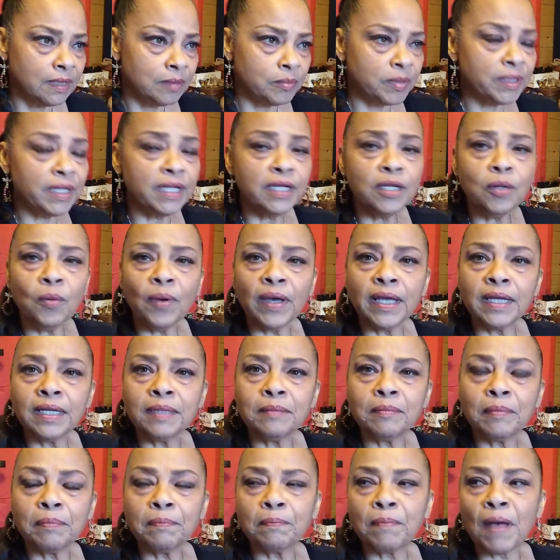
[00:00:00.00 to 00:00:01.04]
but
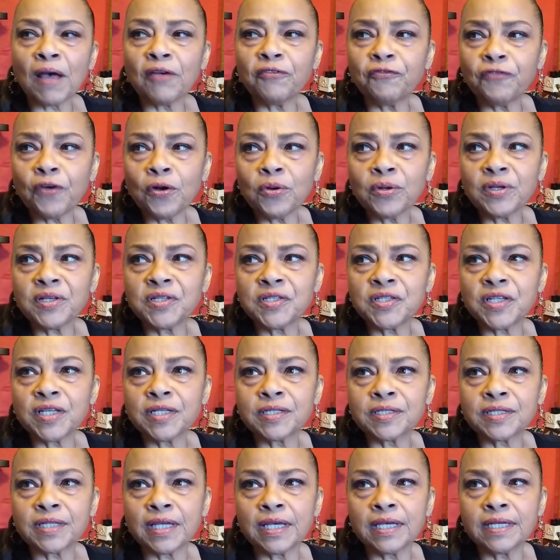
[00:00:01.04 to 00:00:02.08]
anyway, my focus
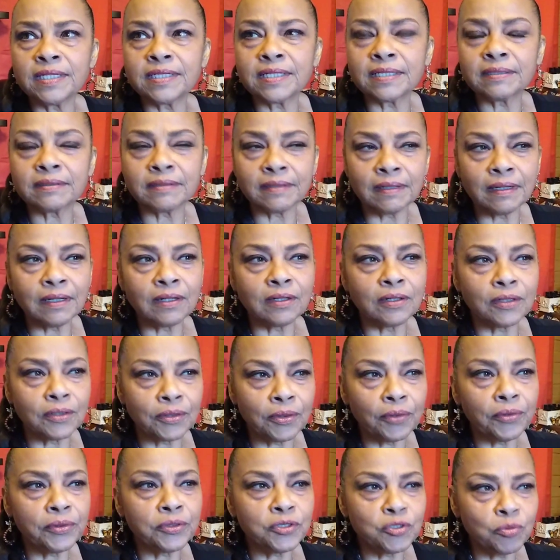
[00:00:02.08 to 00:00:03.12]
is
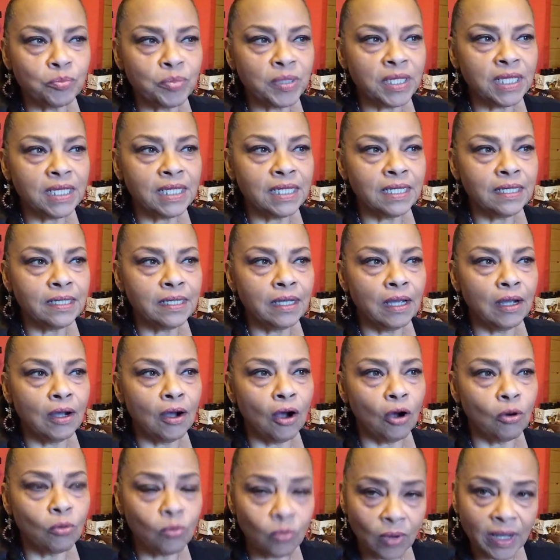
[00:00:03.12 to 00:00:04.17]
going to be
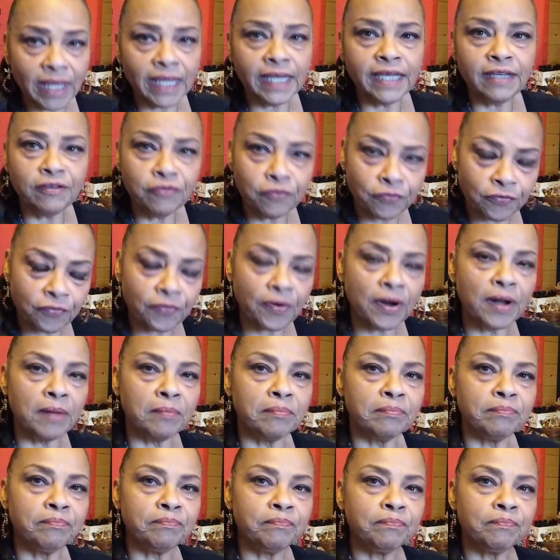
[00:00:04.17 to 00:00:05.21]
away
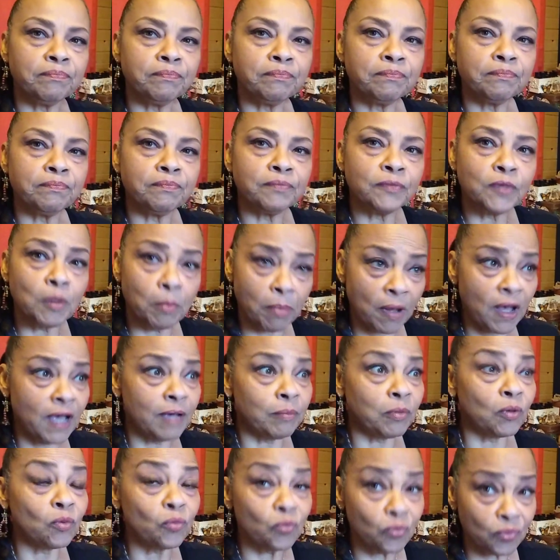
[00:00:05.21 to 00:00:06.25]
from the
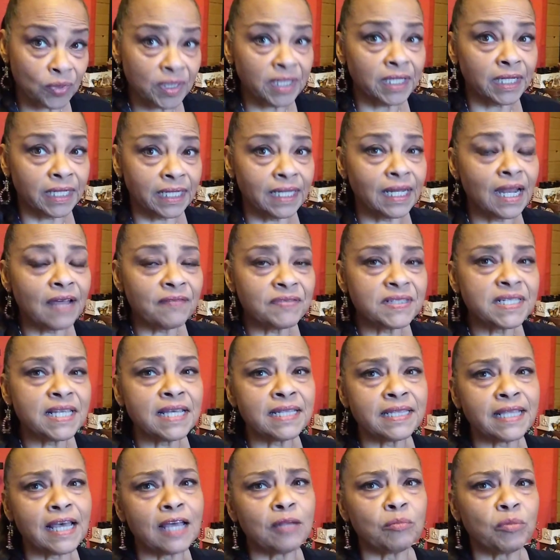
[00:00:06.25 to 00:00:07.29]
Bible, really. And I've
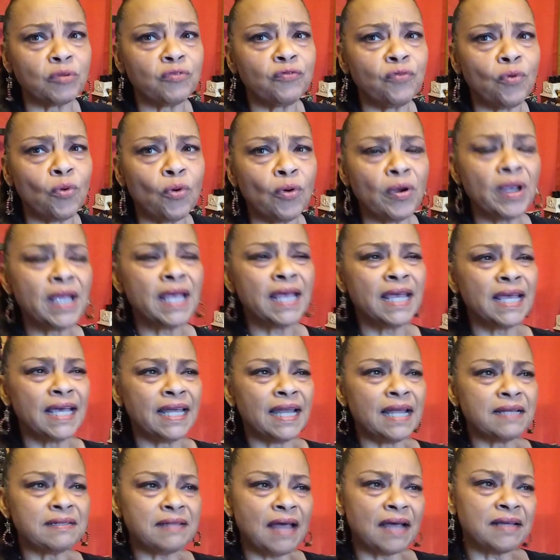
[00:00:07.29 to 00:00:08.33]
said that before.
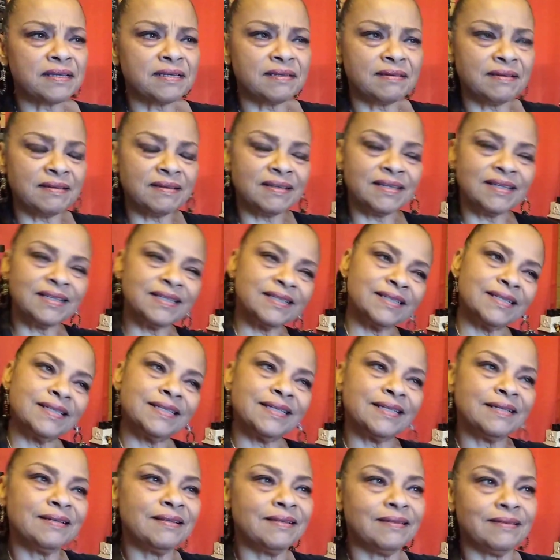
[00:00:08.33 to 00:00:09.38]
And I
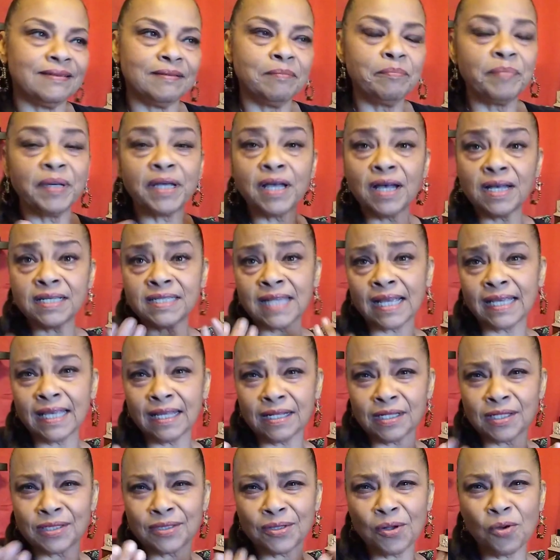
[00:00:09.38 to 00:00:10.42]
because I
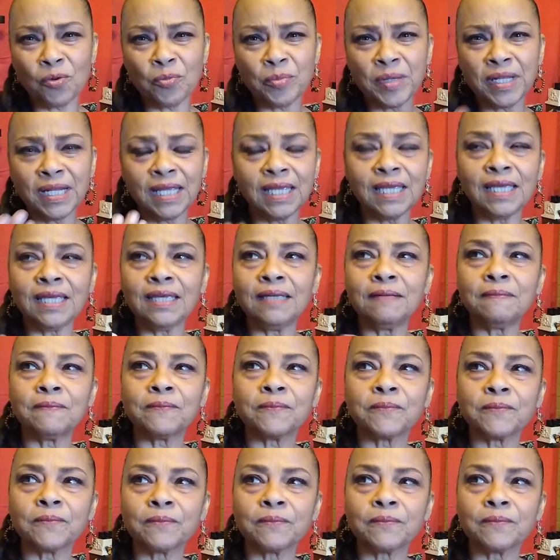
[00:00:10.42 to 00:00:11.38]
get so many